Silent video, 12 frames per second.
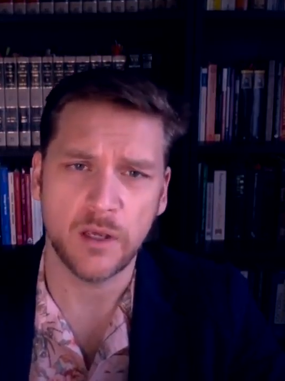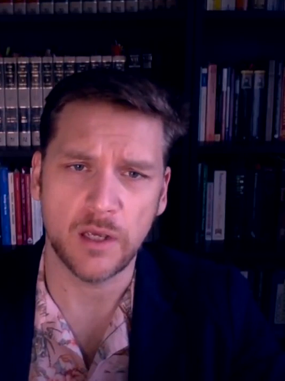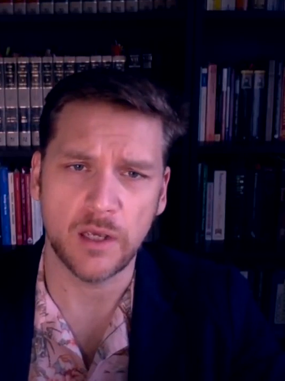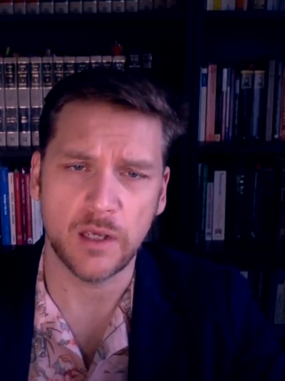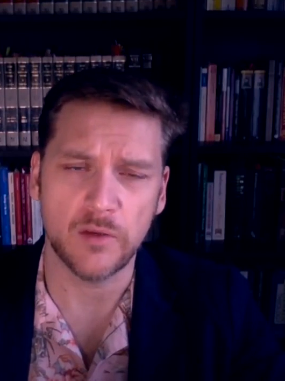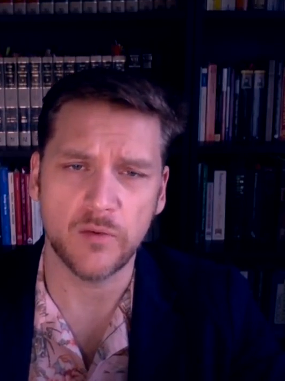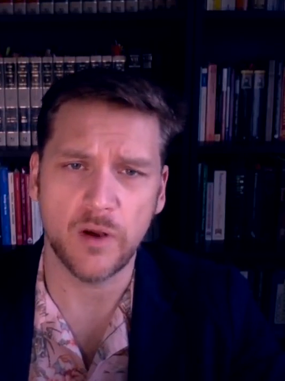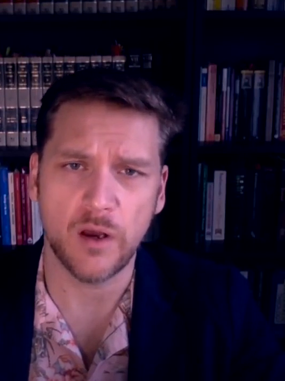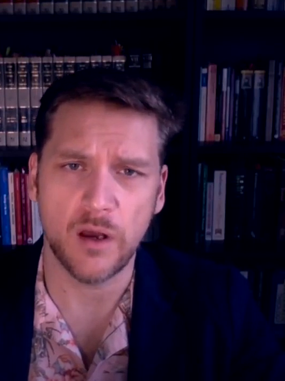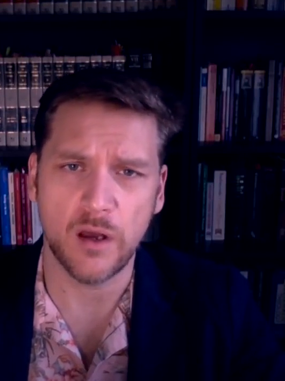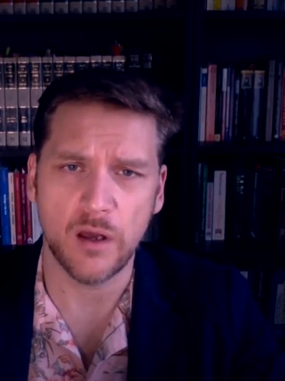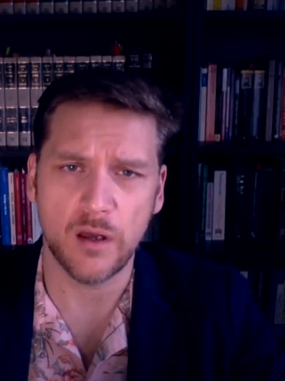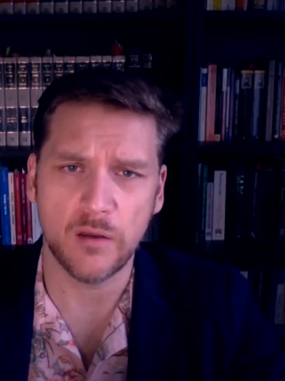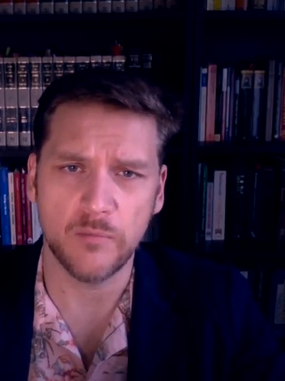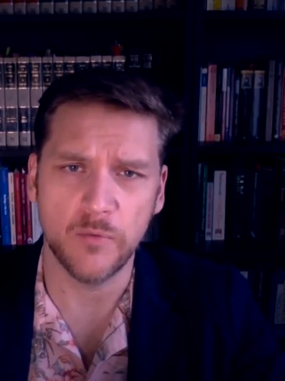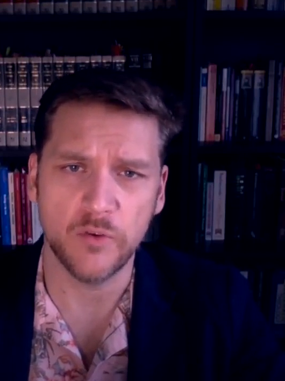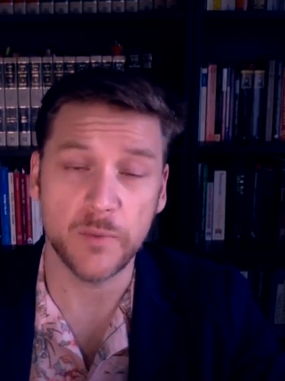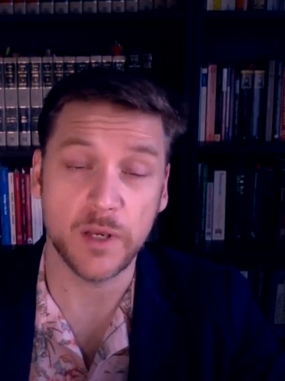and
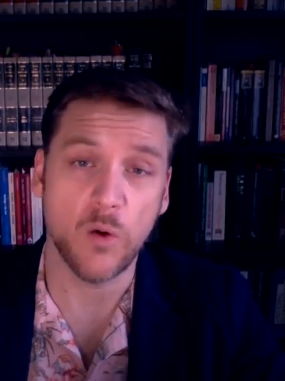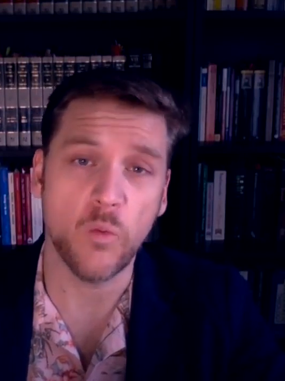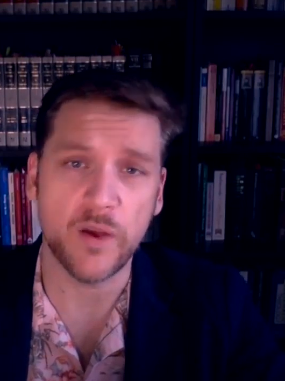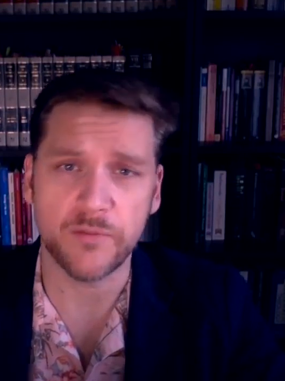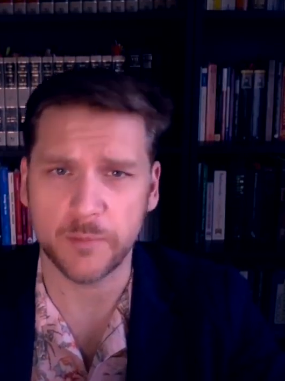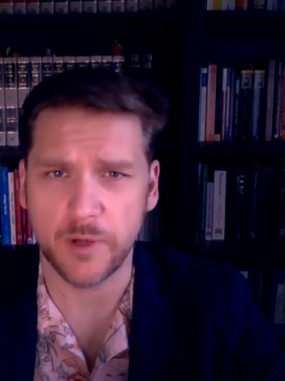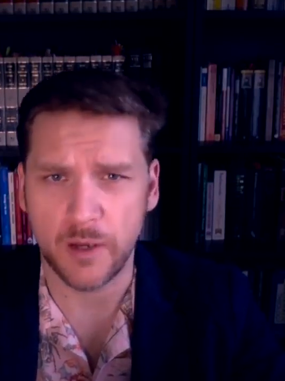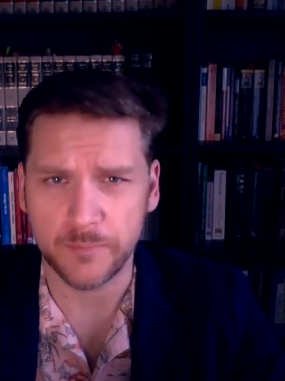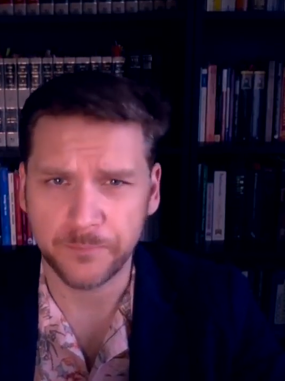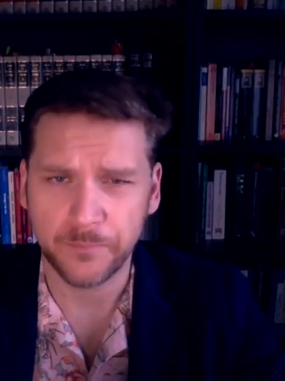movement away from God.